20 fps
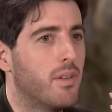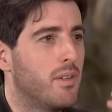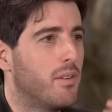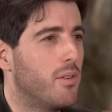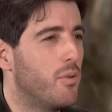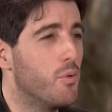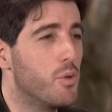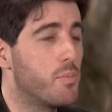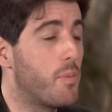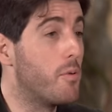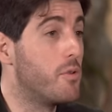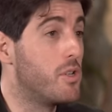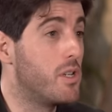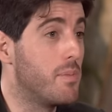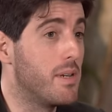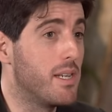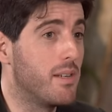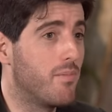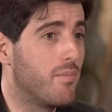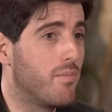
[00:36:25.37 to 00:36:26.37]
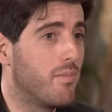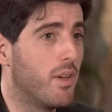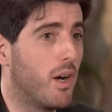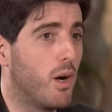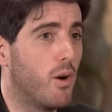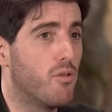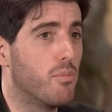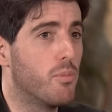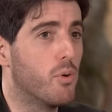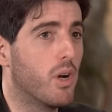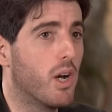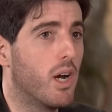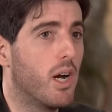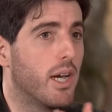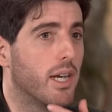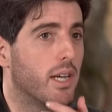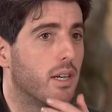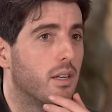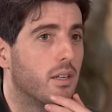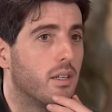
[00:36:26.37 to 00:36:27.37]
Who was supposed to be the horrible
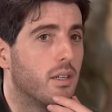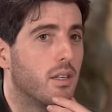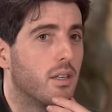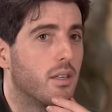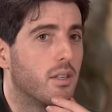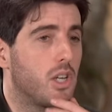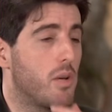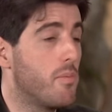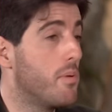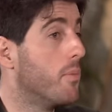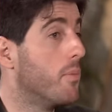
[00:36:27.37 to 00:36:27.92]
guy. Tobey